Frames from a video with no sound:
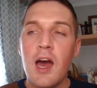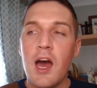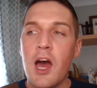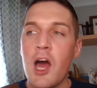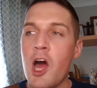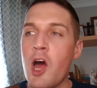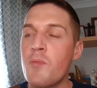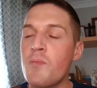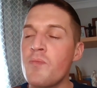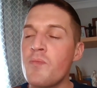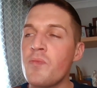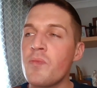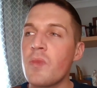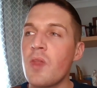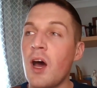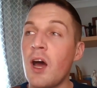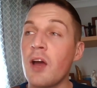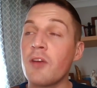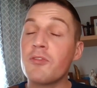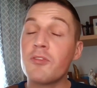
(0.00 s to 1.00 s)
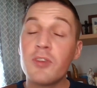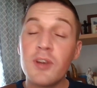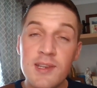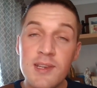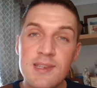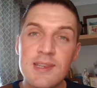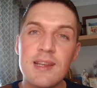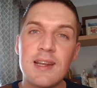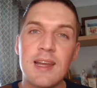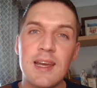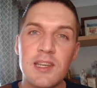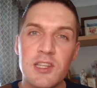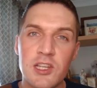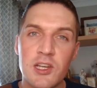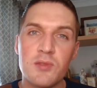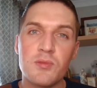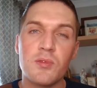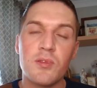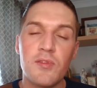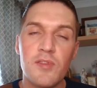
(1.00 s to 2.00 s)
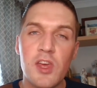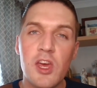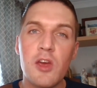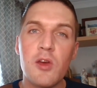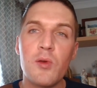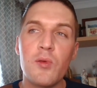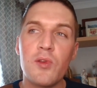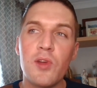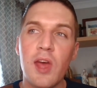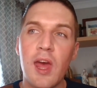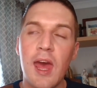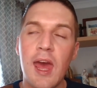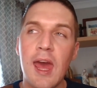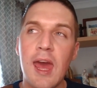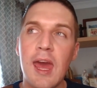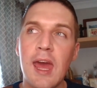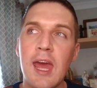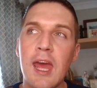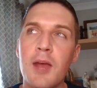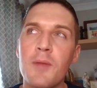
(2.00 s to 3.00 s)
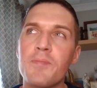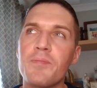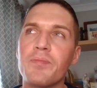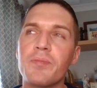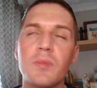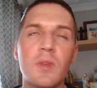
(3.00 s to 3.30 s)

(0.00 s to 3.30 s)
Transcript: Um, I've recently just reviewed a